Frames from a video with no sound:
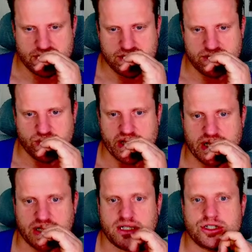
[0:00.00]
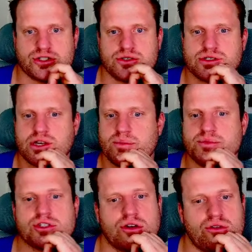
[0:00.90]
when he shows up.
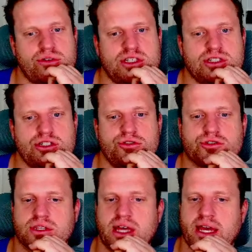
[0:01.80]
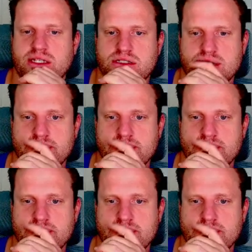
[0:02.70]
So these neutral dice,